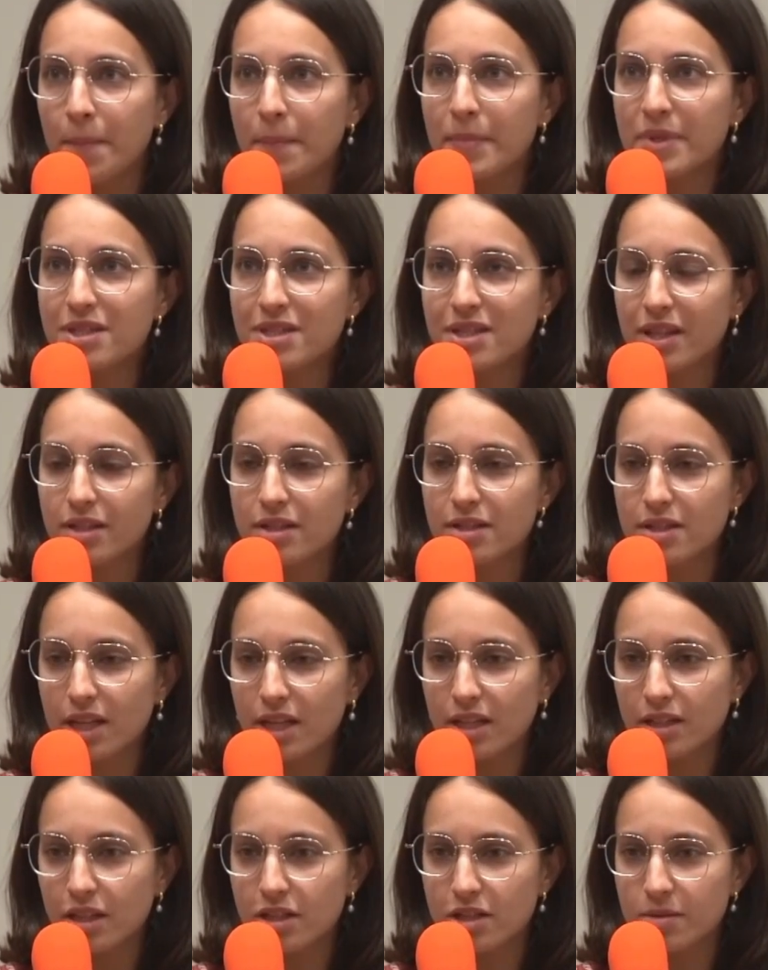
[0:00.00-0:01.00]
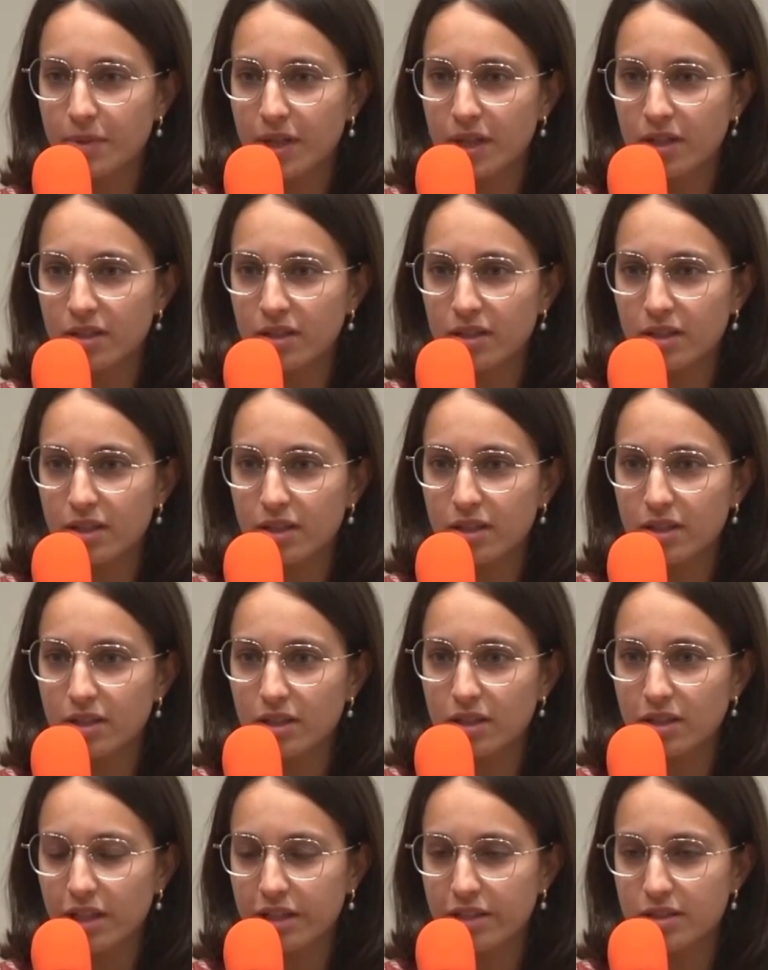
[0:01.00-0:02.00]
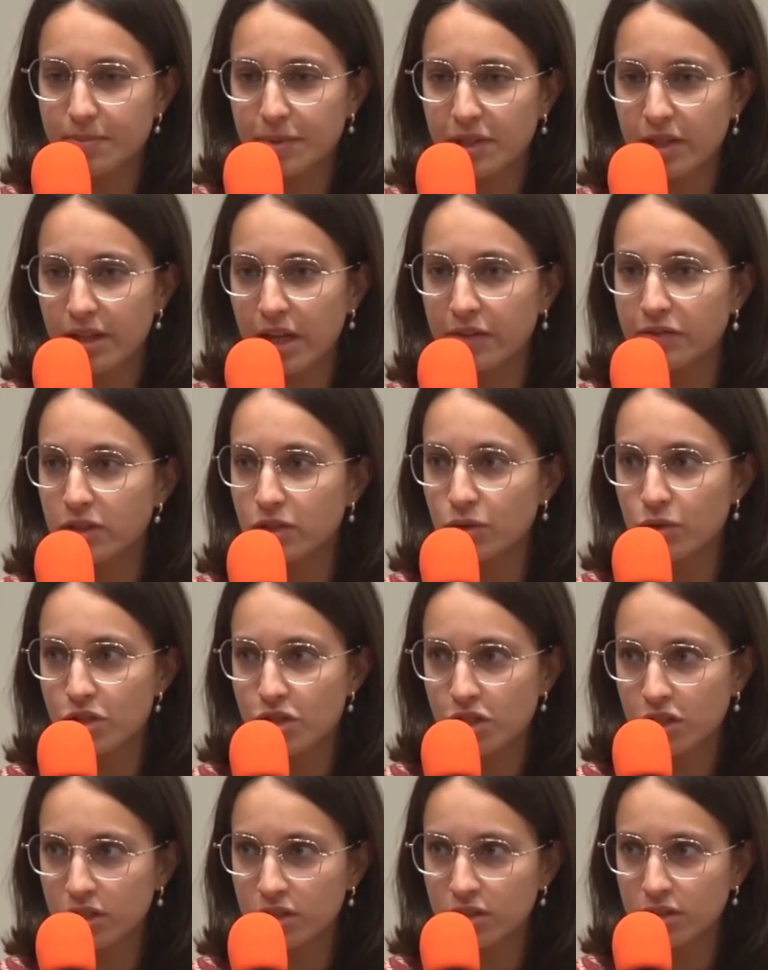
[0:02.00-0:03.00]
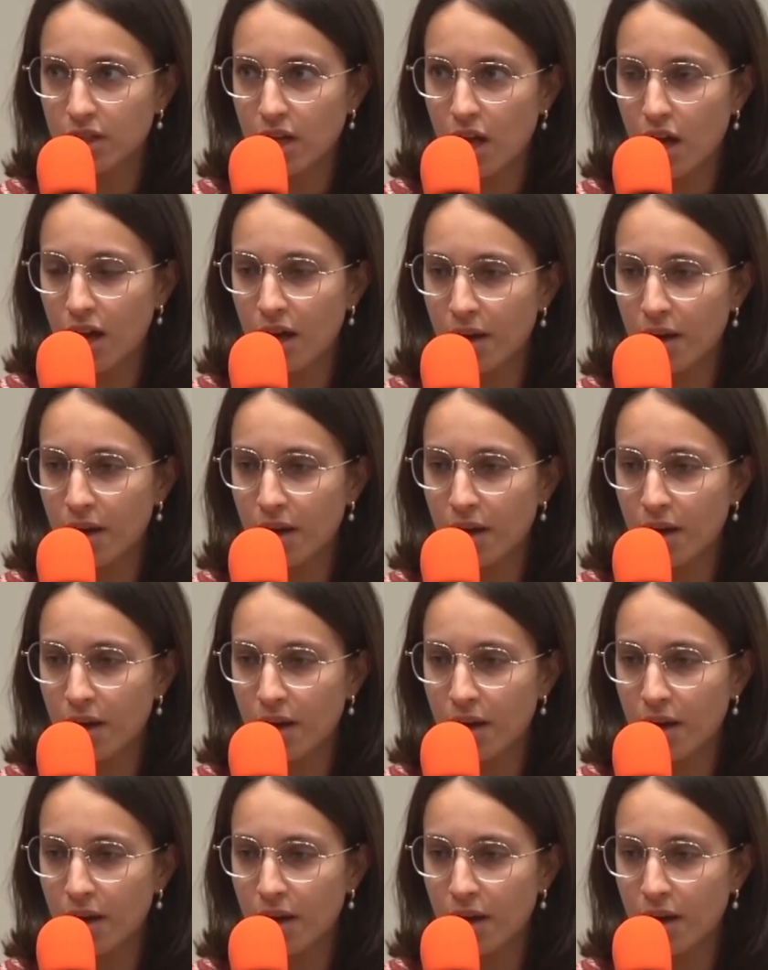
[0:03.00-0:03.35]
Since then, there's been an evolution.